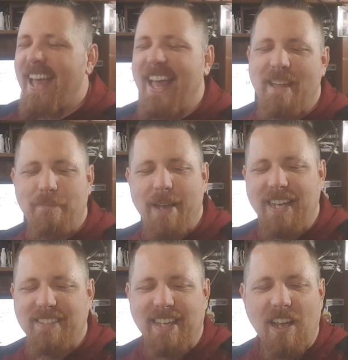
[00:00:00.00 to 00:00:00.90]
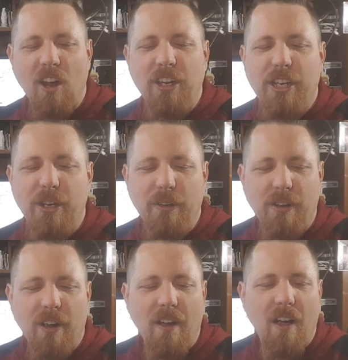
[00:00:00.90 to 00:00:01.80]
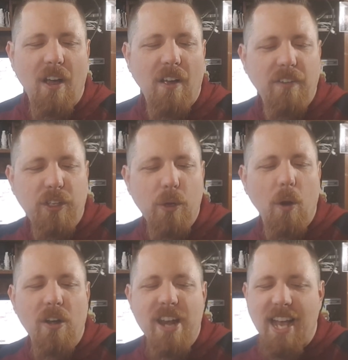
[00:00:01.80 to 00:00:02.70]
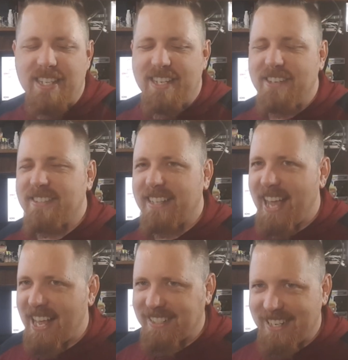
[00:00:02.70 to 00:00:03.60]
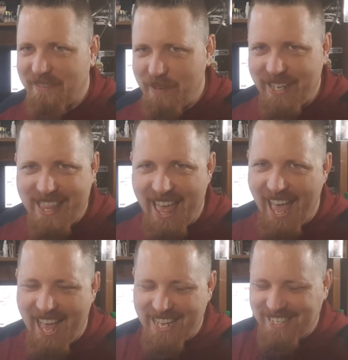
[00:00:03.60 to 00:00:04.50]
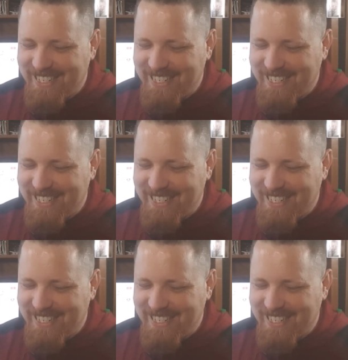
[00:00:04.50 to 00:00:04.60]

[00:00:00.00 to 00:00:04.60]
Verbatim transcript: And Peck's like, Are you. You are not seriously asking me that.